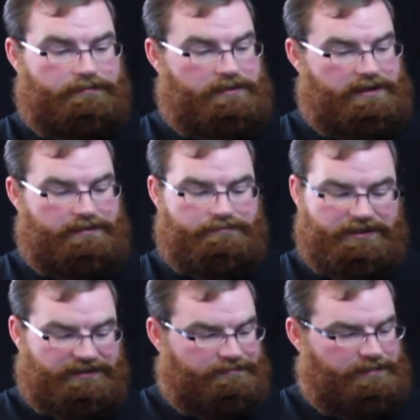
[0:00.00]
He
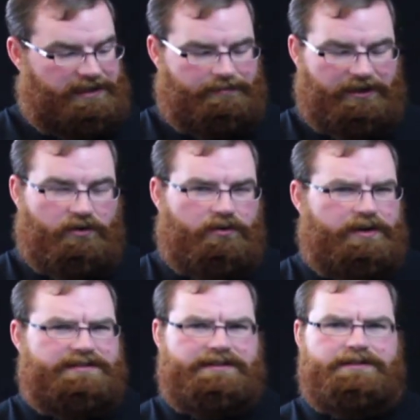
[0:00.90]
just became
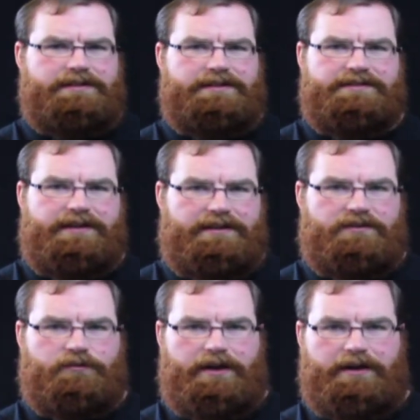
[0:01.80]
increasingly
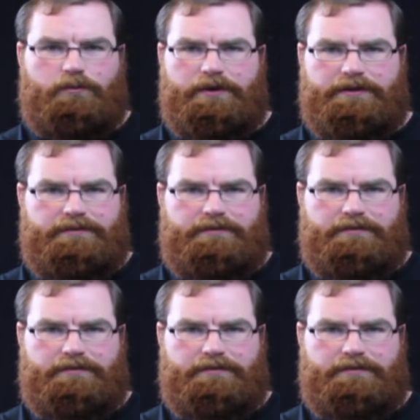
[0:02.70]
dissatisfied with